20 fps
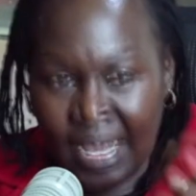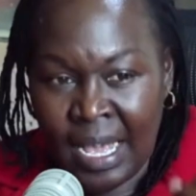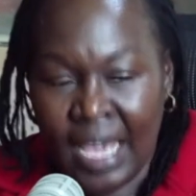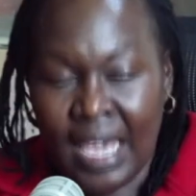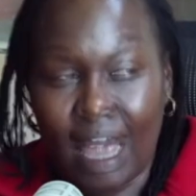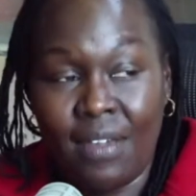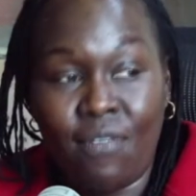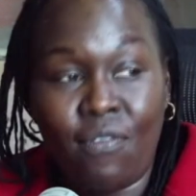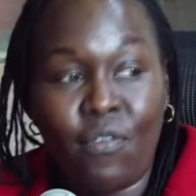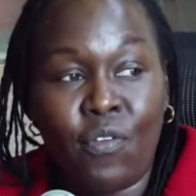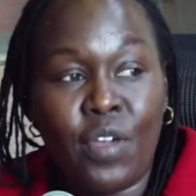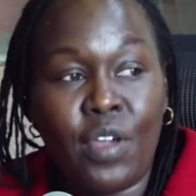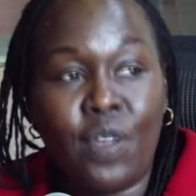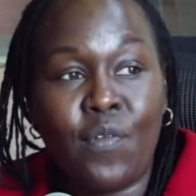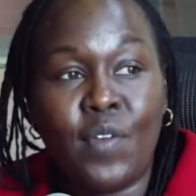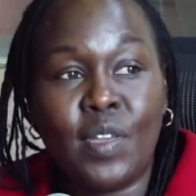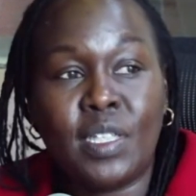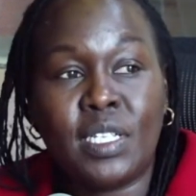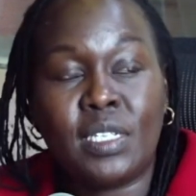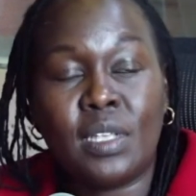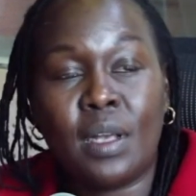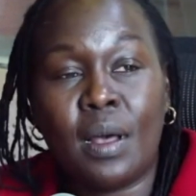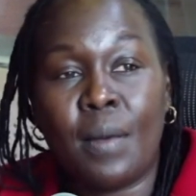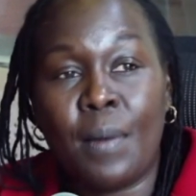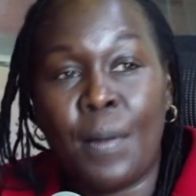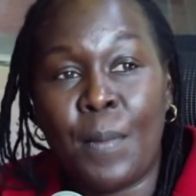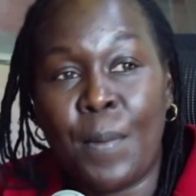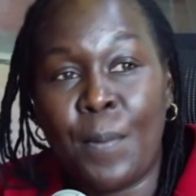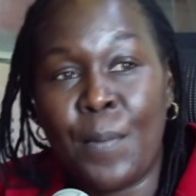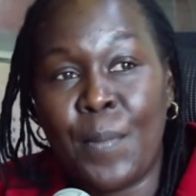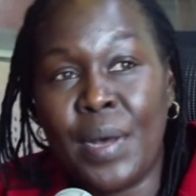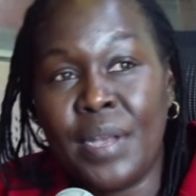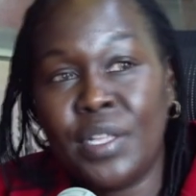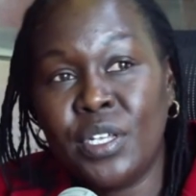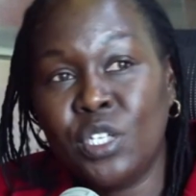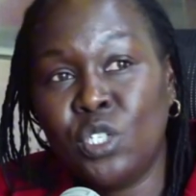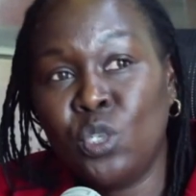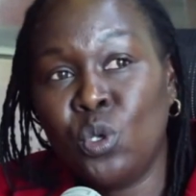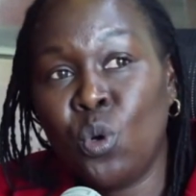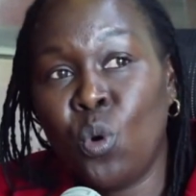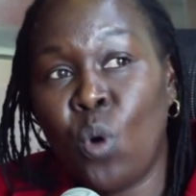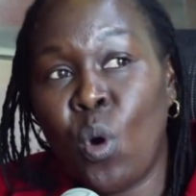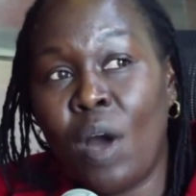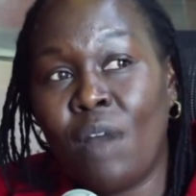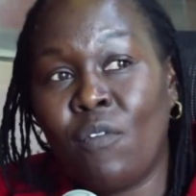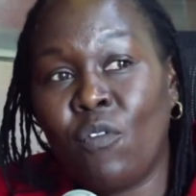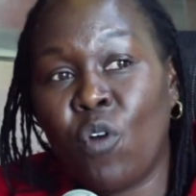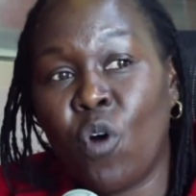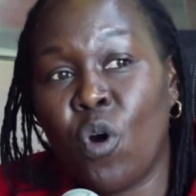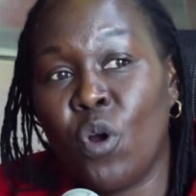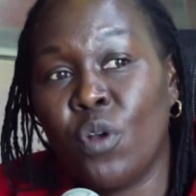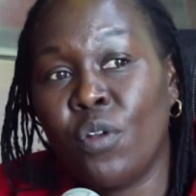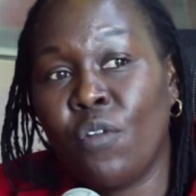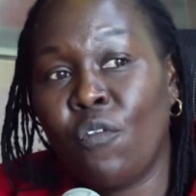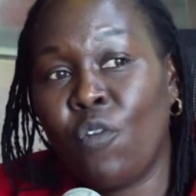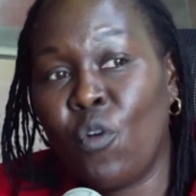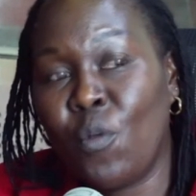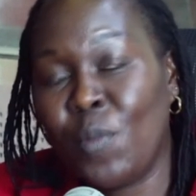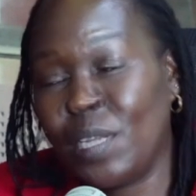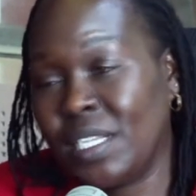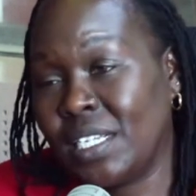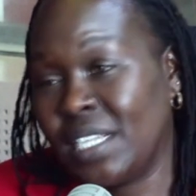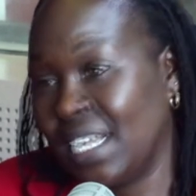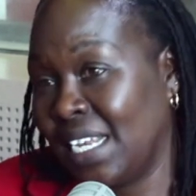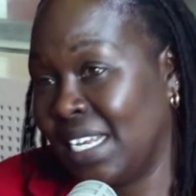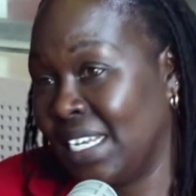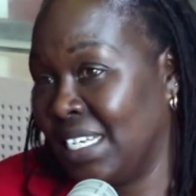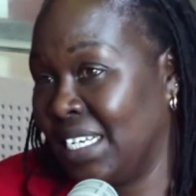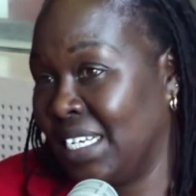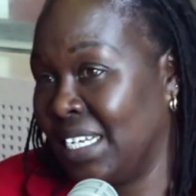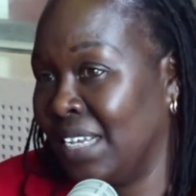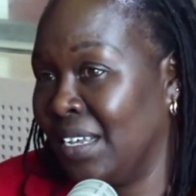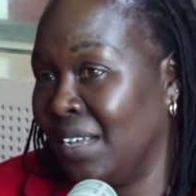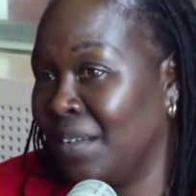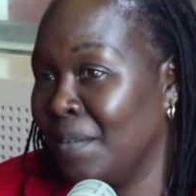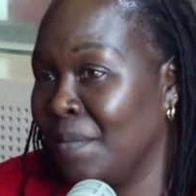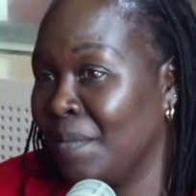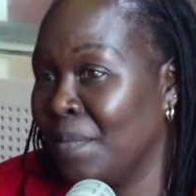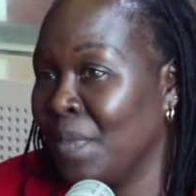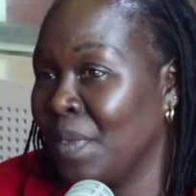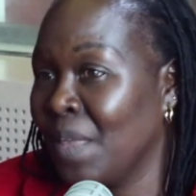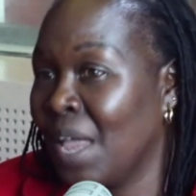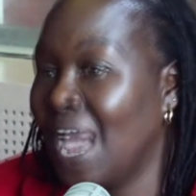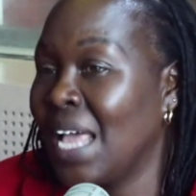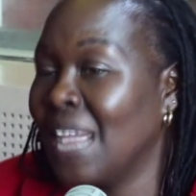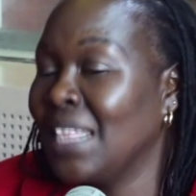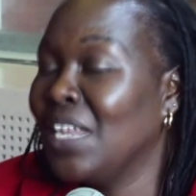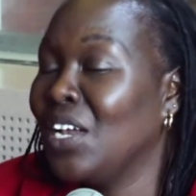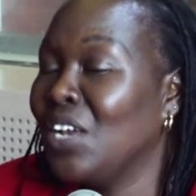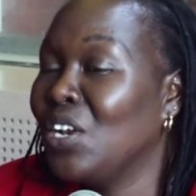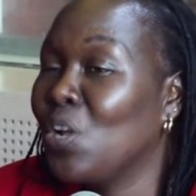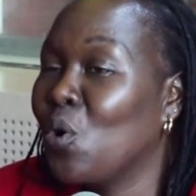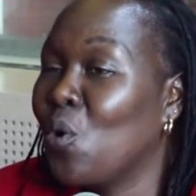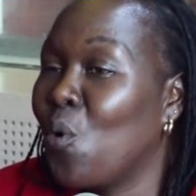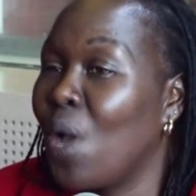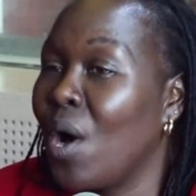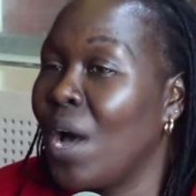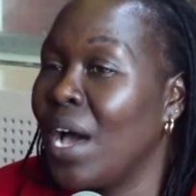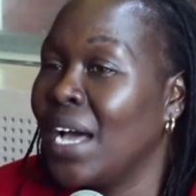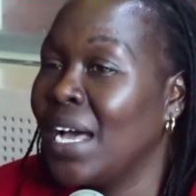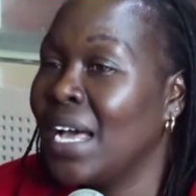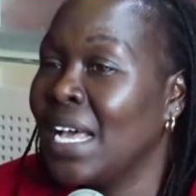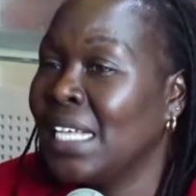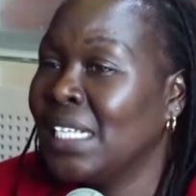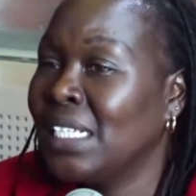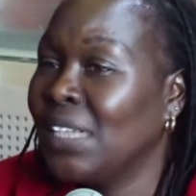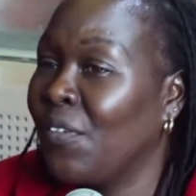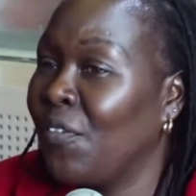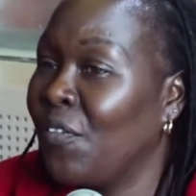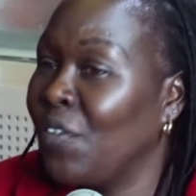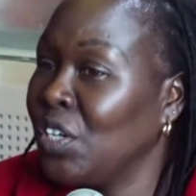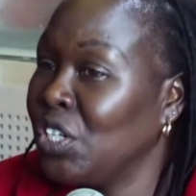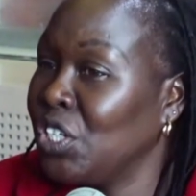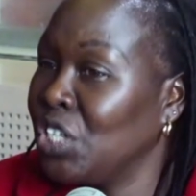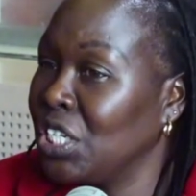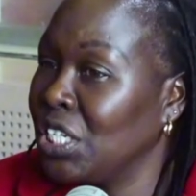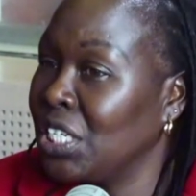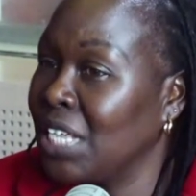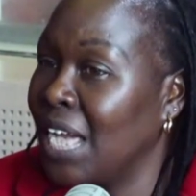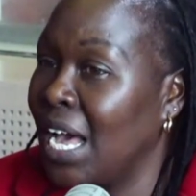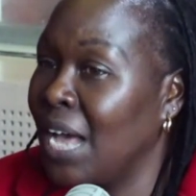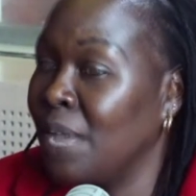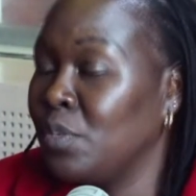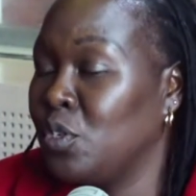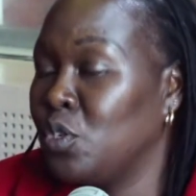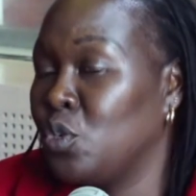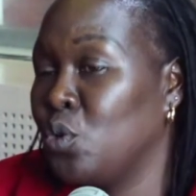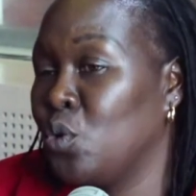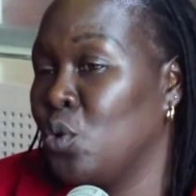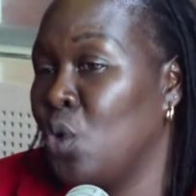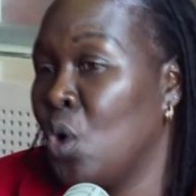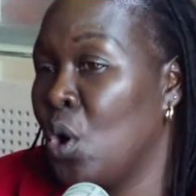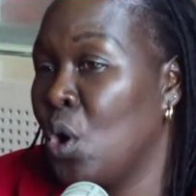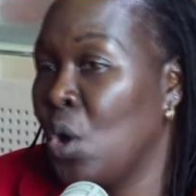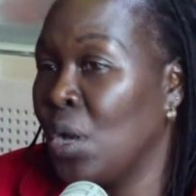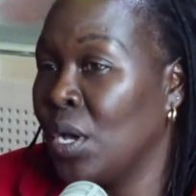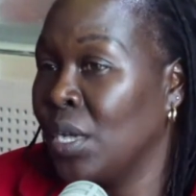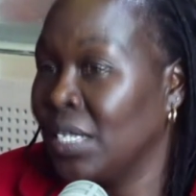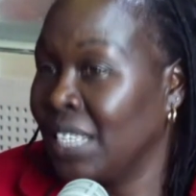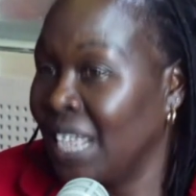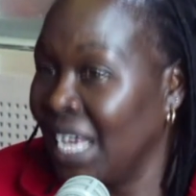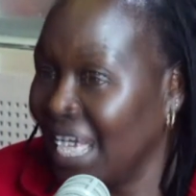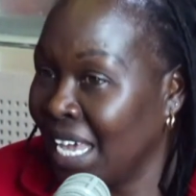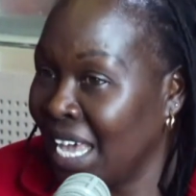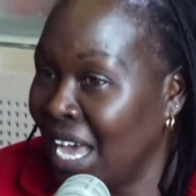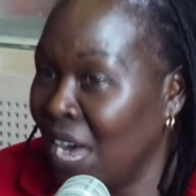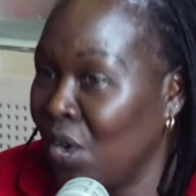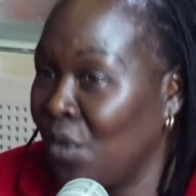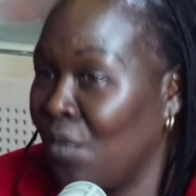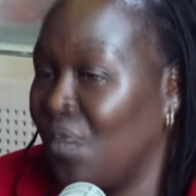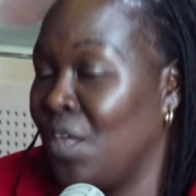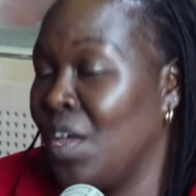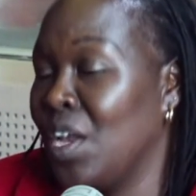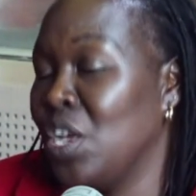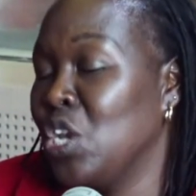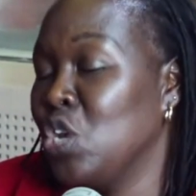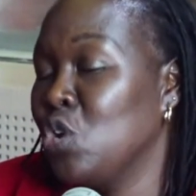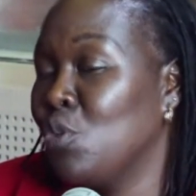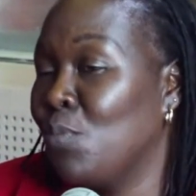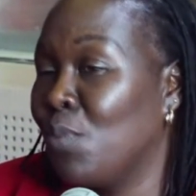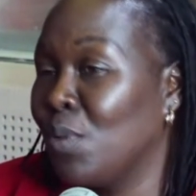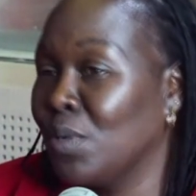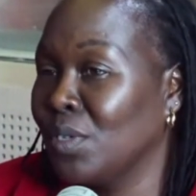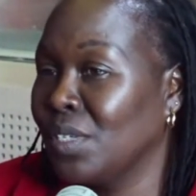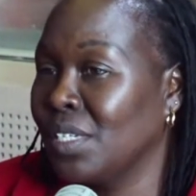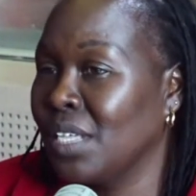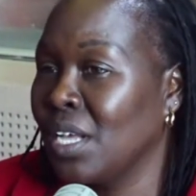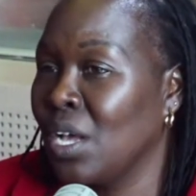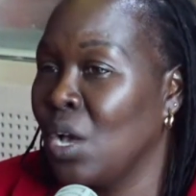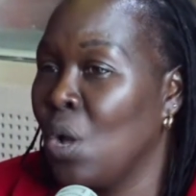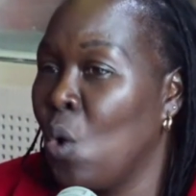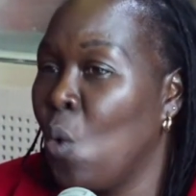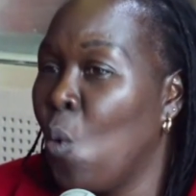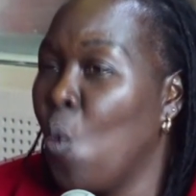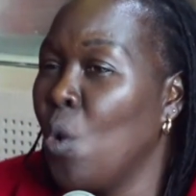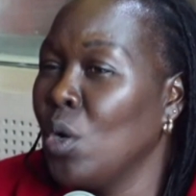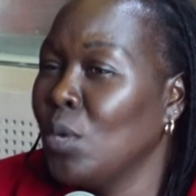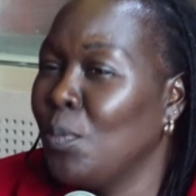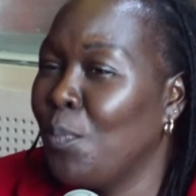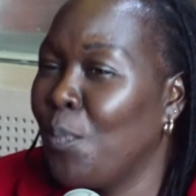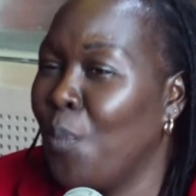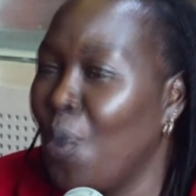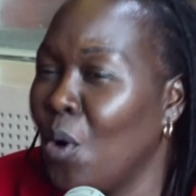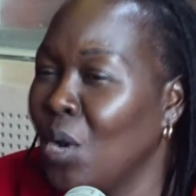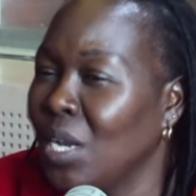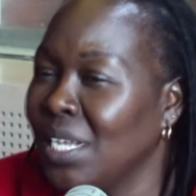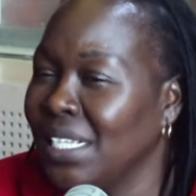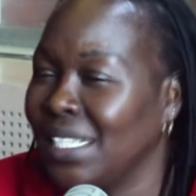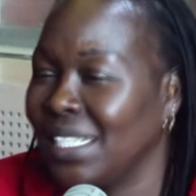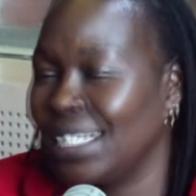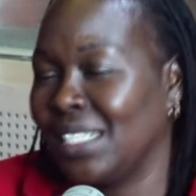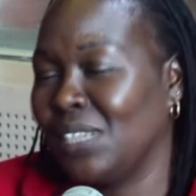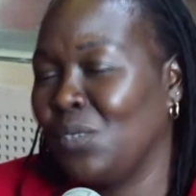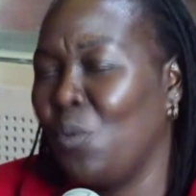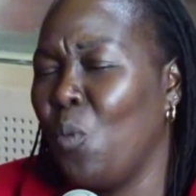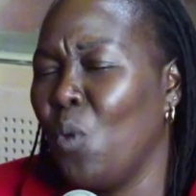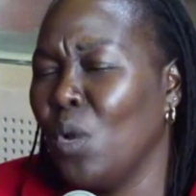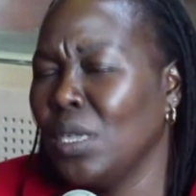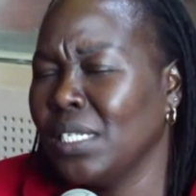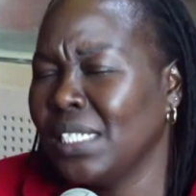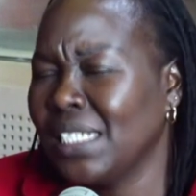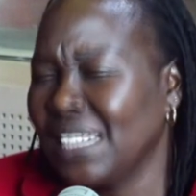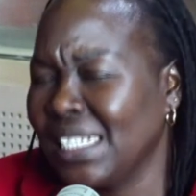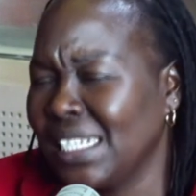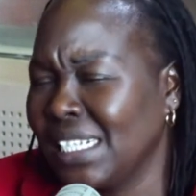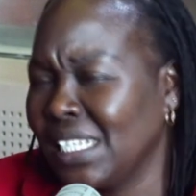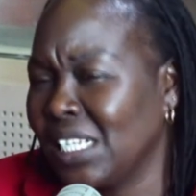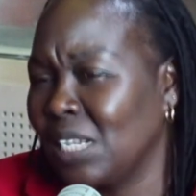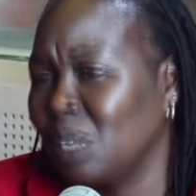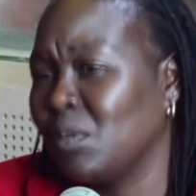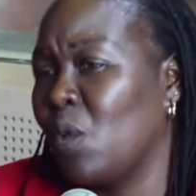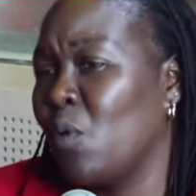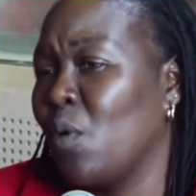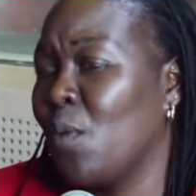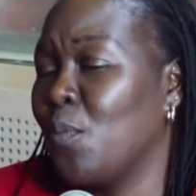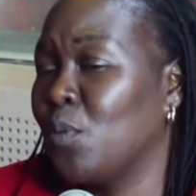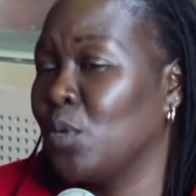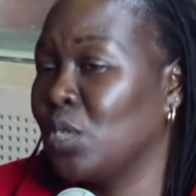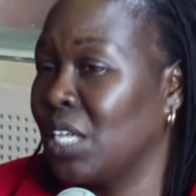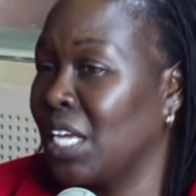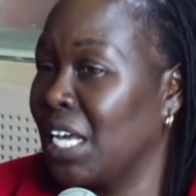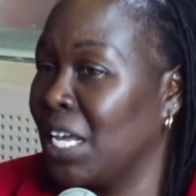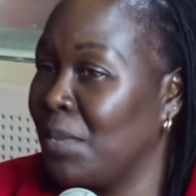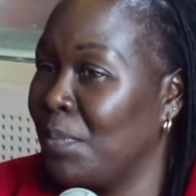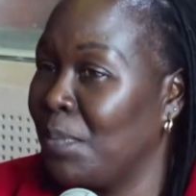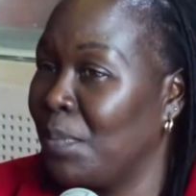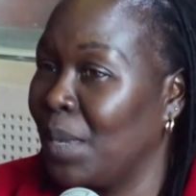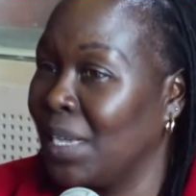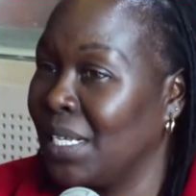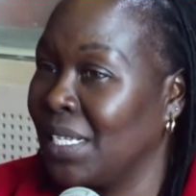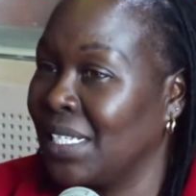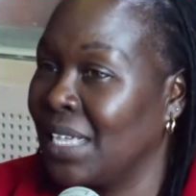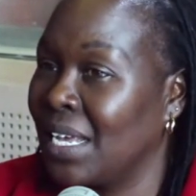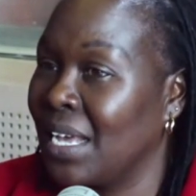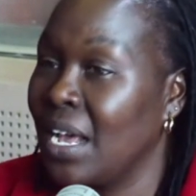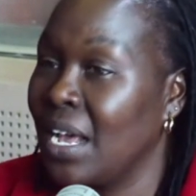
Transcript: if if it's mothers who have gone for maternity and they require sufficient time to take care of their newborns? What policies, what systems are we putting in place?